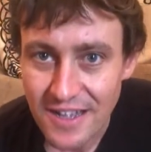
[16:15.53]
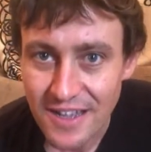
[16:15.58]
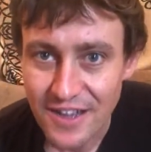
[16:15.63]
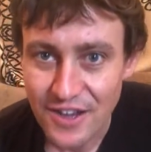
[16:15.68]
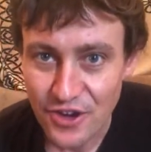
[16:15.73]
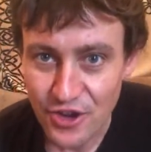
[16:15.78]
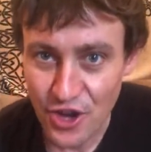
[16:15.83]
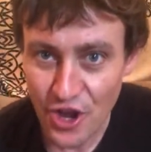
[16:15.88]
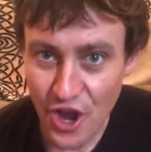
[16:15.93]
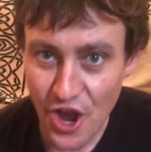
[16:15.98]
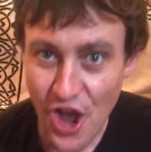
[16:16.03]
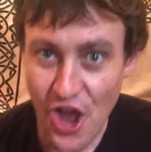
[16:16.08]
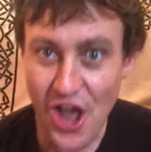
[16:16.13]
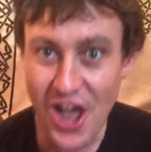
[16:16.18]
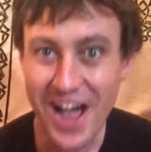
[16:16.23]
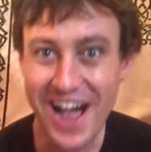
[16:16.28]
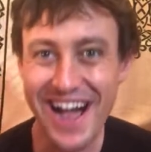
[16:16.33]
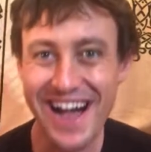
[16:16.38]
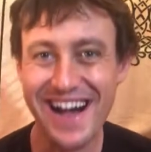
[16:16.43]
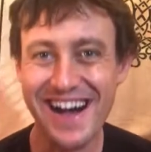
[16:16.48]

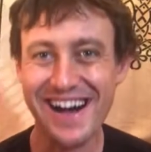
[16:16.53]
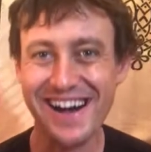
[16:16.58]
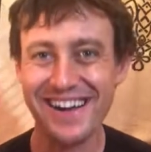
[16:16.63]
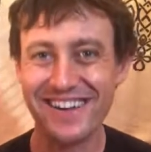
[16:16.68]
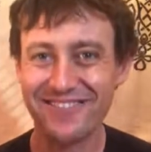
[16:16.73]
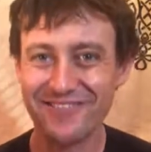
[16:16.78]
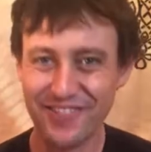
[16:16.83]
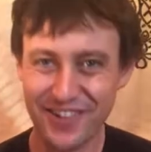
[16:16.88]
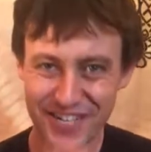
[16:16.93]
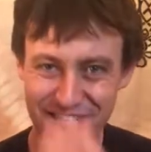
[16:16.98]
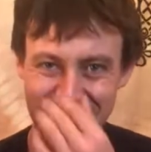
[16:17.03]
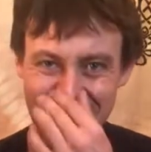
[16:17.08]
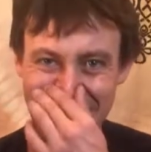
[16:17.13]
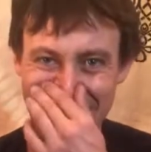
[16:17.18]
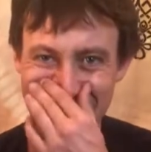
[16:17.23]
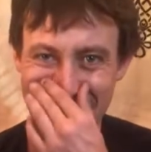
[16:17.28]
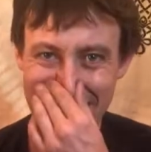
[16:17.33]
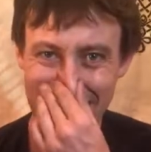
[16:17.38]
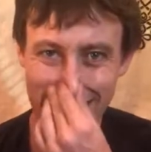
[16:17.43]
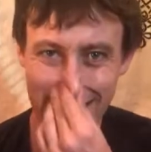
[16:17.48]
Yeah! What the
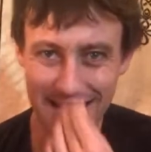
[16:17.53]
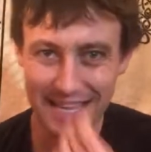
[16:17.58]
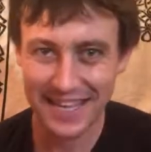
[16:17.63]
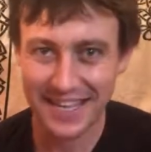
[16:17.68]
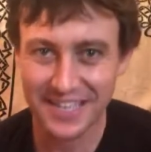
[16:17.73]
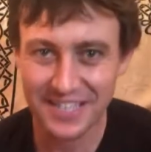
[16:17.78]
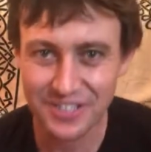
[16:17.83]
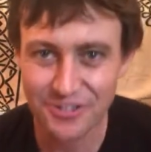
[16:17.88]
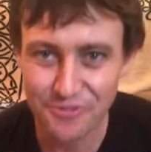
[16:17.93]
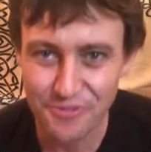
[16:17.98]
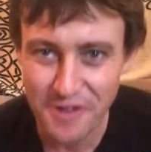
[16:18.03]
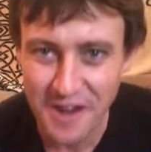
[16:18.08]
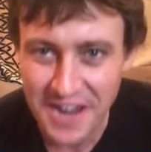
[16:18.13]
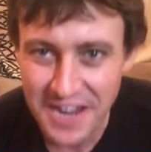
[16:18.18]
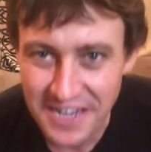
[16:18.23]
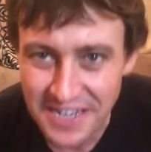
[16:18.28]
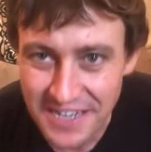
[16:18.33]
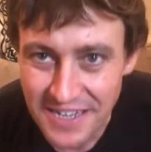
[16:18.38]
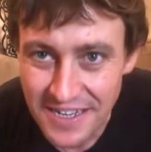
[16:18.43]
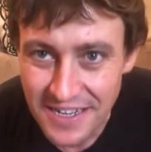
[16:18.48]
heck is
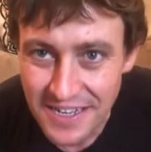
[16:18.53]
right?